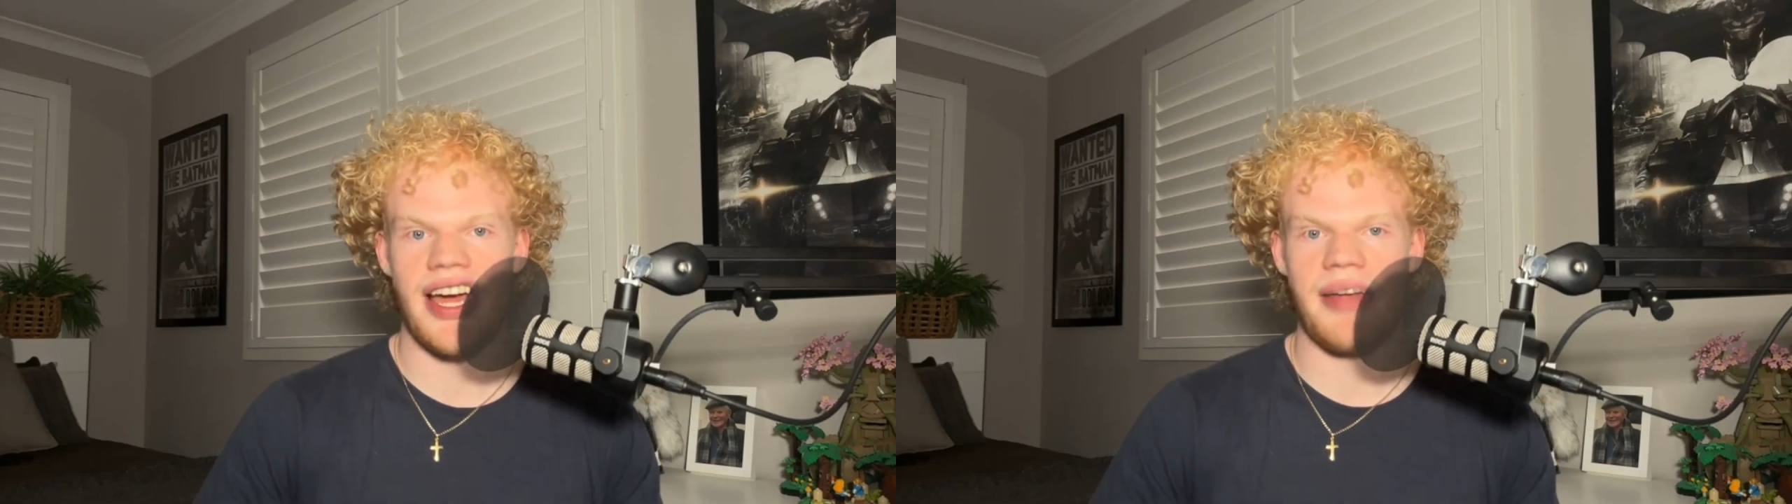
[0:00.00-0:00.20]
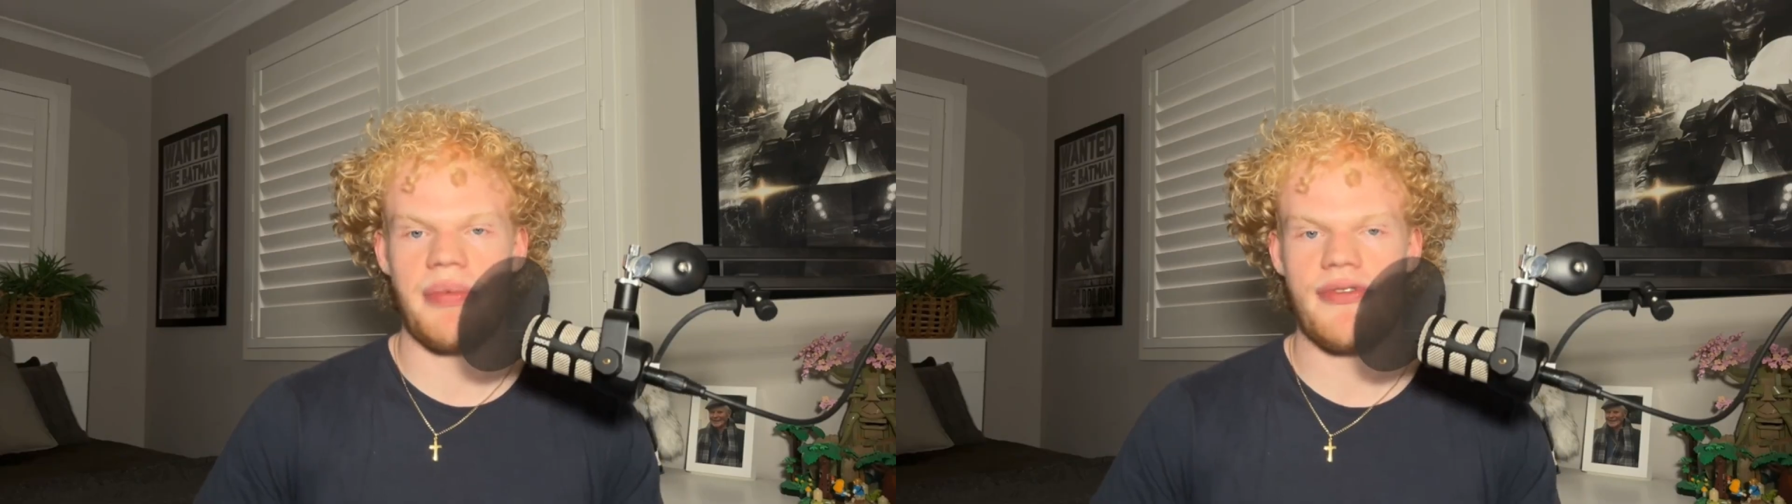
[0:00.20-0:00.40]

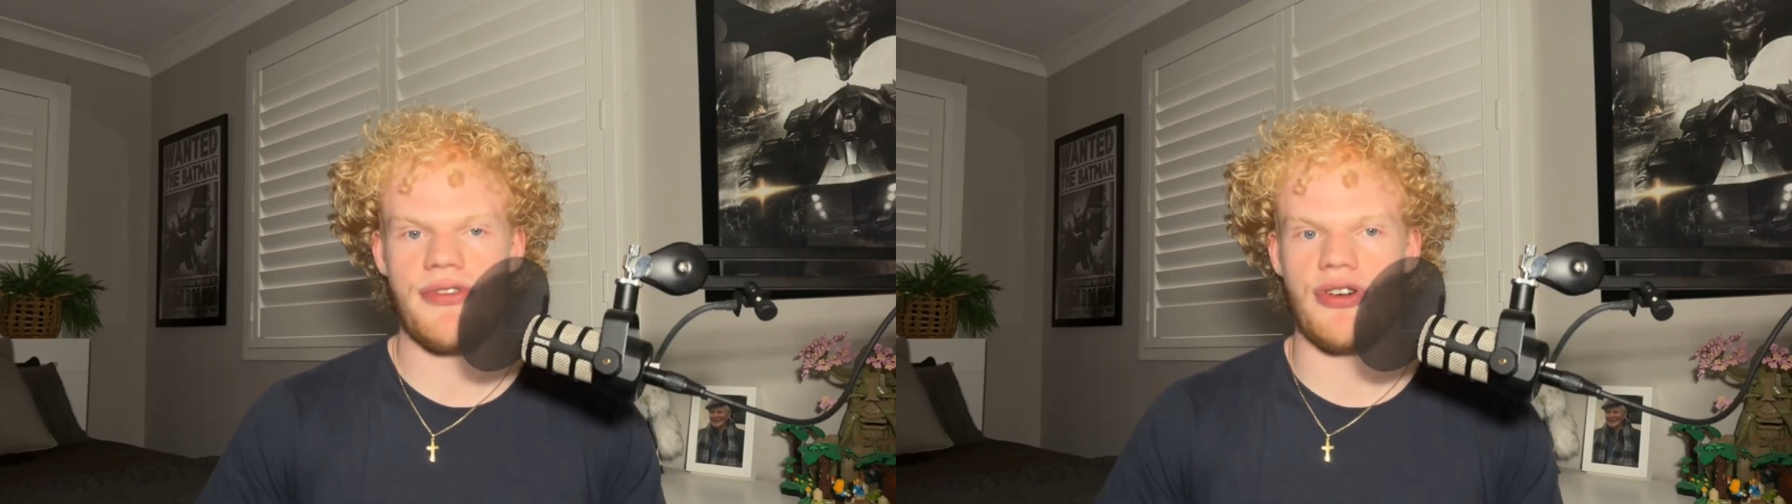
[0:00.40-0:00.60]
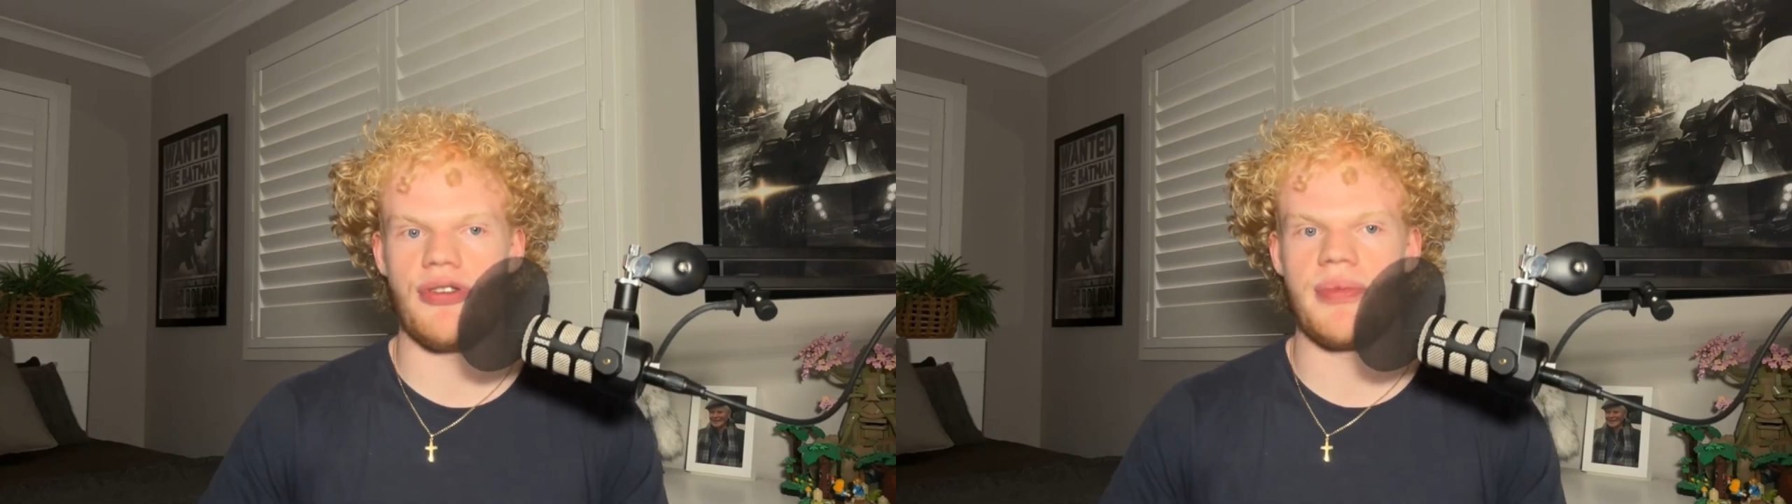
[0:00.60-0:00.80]
and
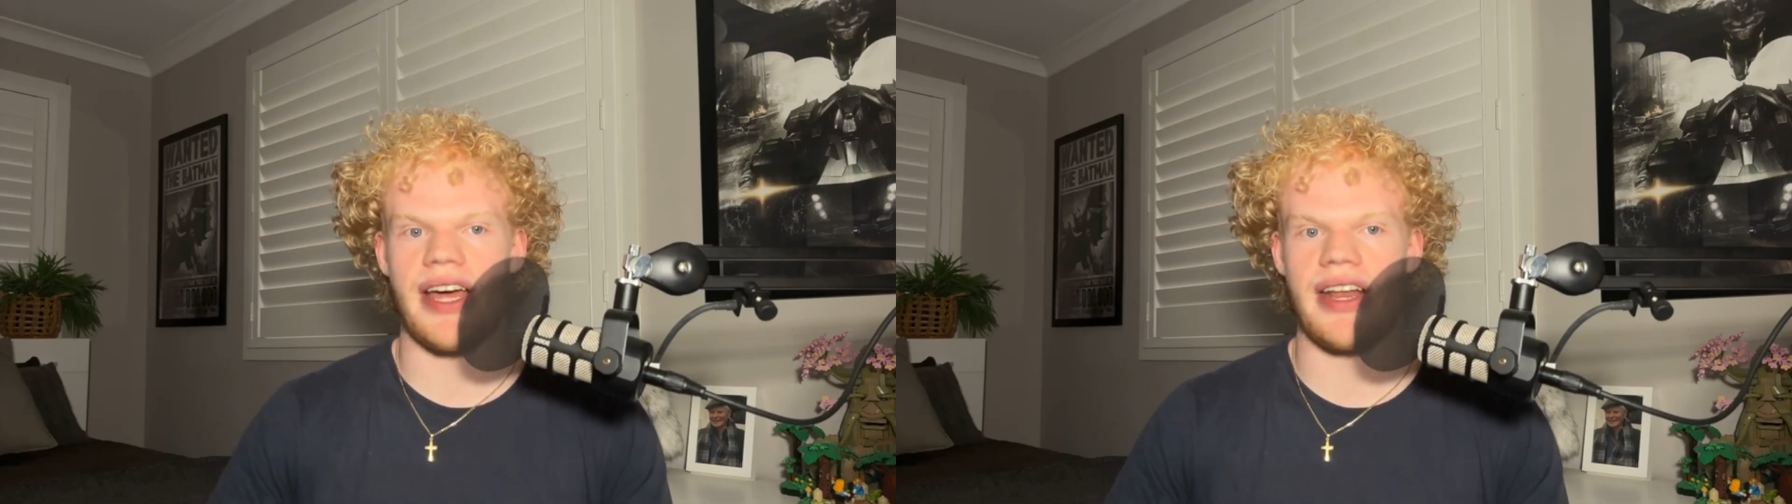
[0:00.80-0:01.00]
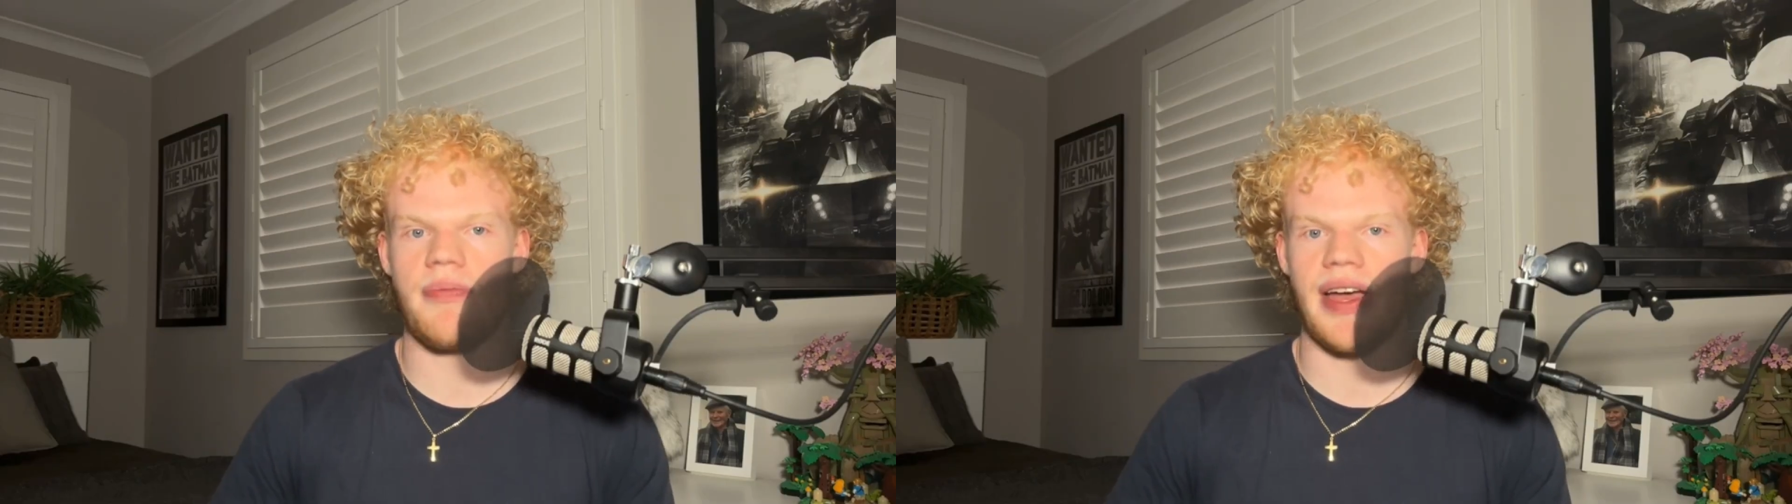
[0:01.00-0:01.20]
perform
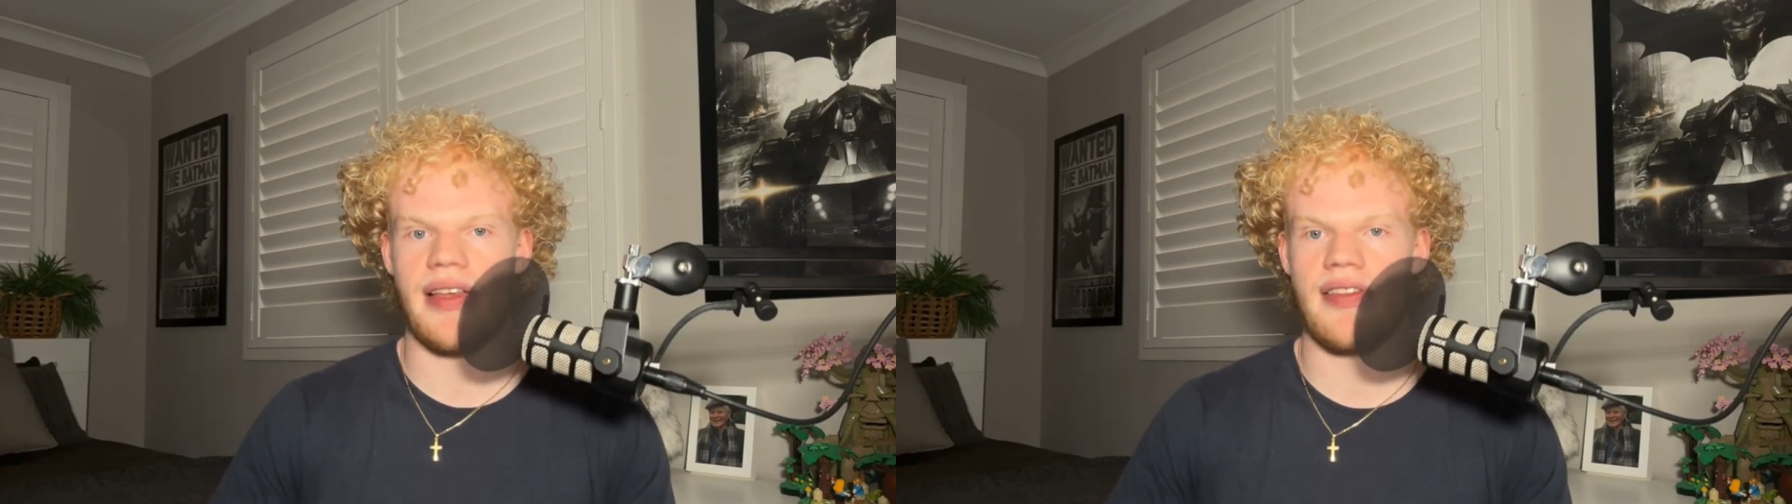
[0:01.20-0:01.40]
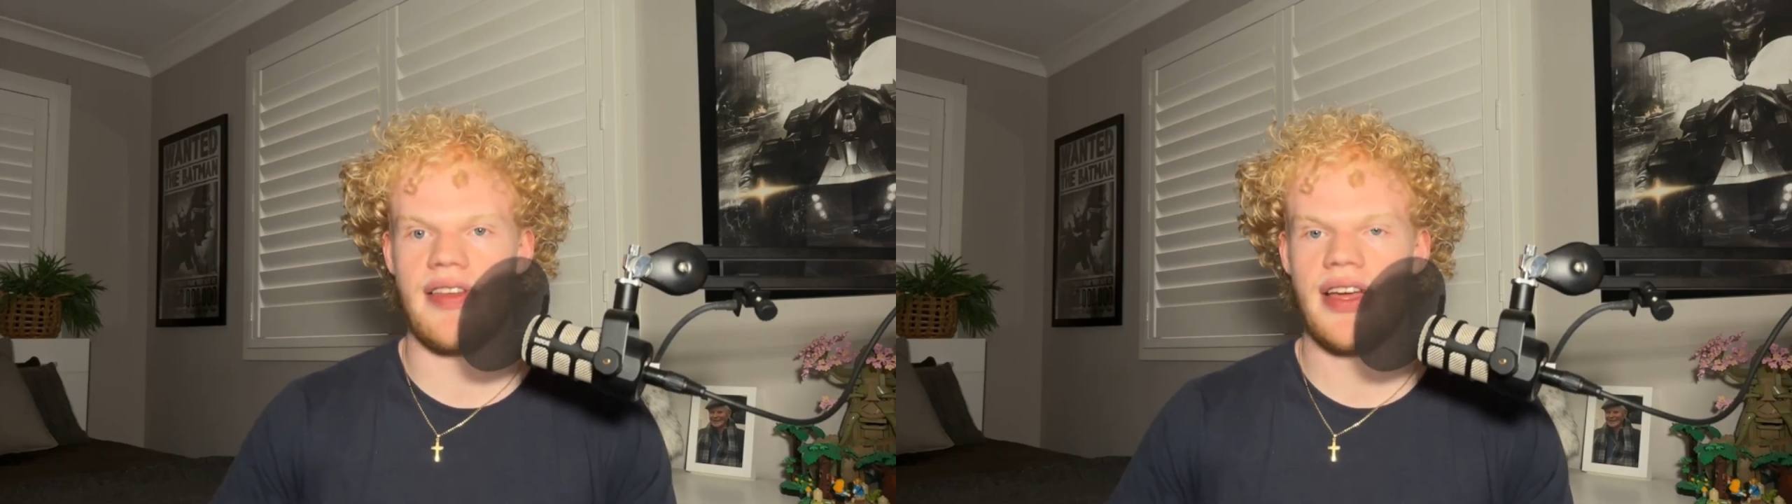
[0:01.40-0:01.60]
at its
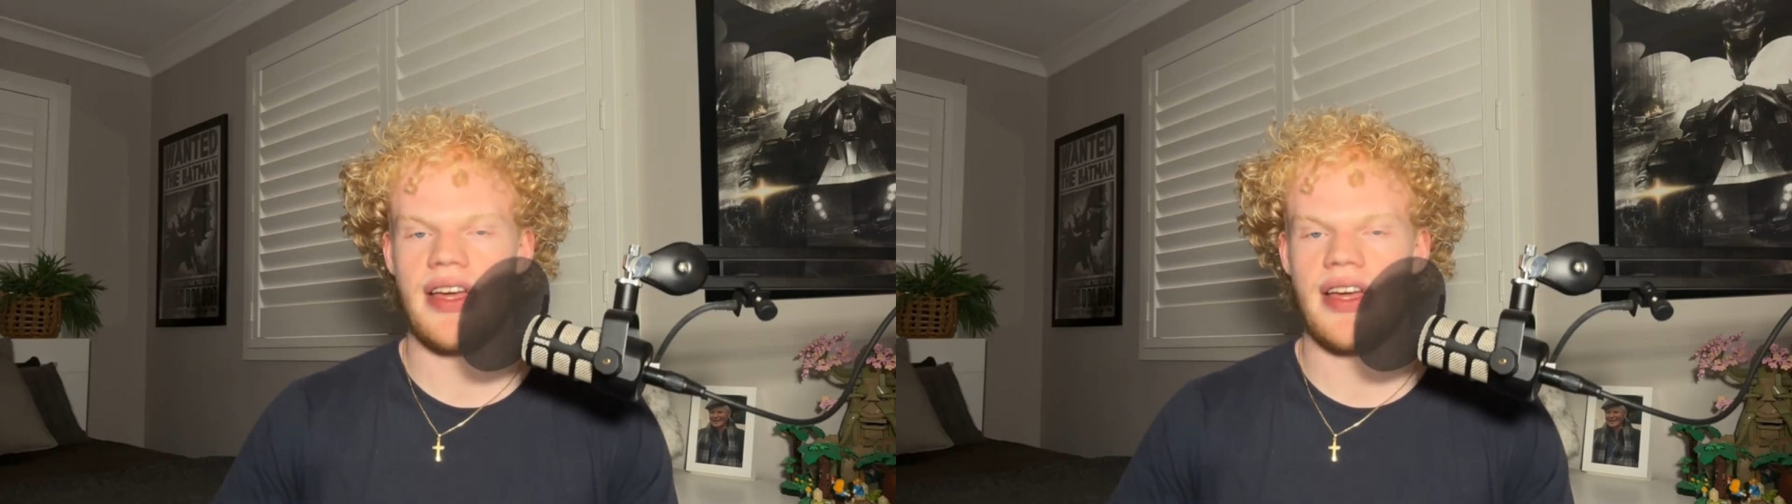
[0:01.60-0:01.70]
best.